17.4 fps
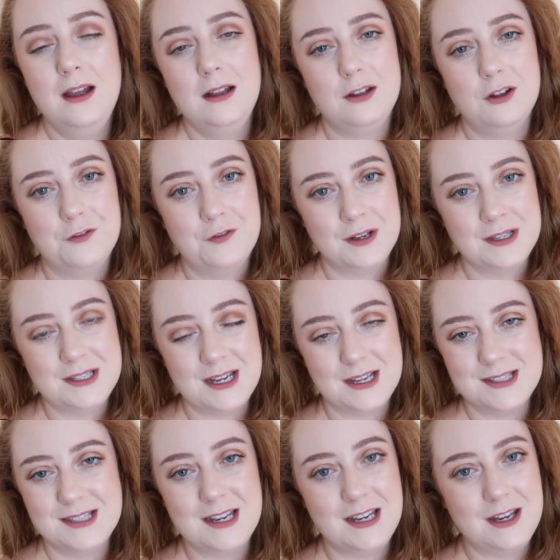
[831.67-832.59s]

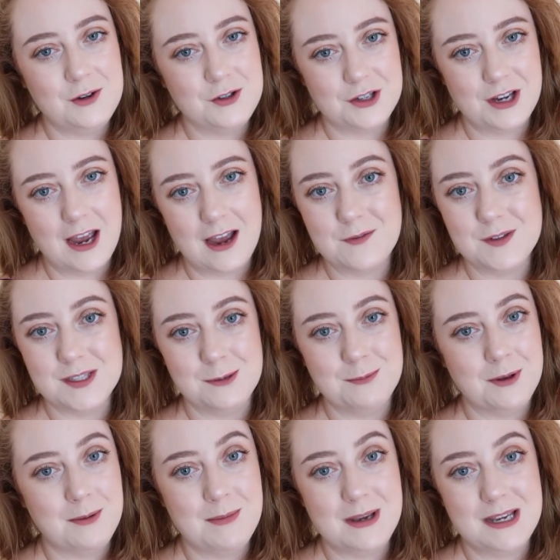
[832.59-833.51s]
Lookfantastic usually have
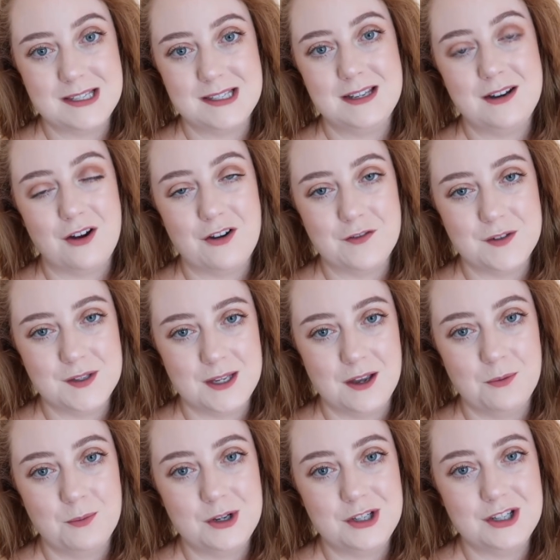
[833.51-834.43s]
some amazing offers
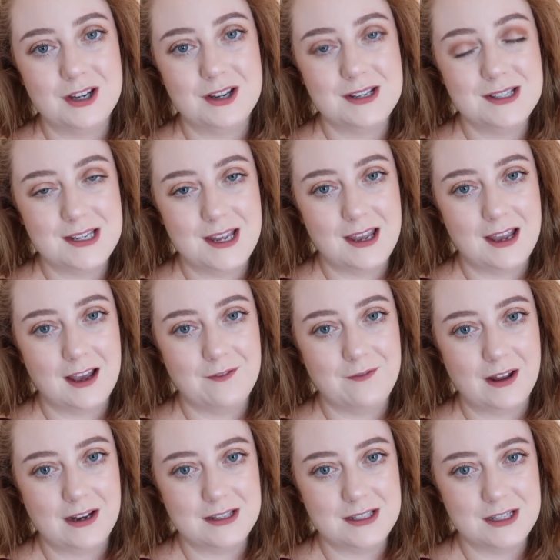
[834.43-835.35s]
on which you can take
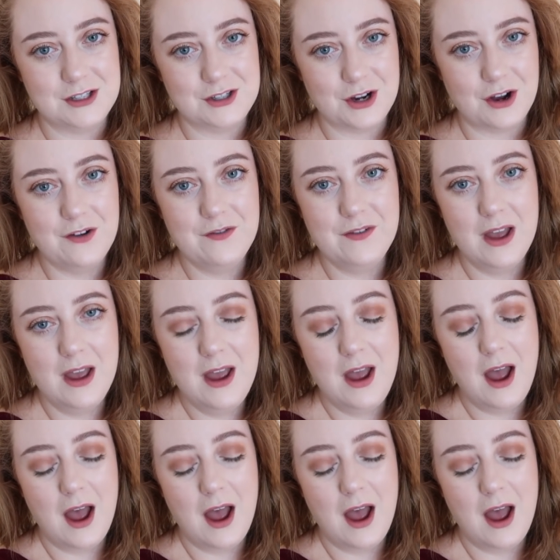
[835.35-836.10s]
advantage of,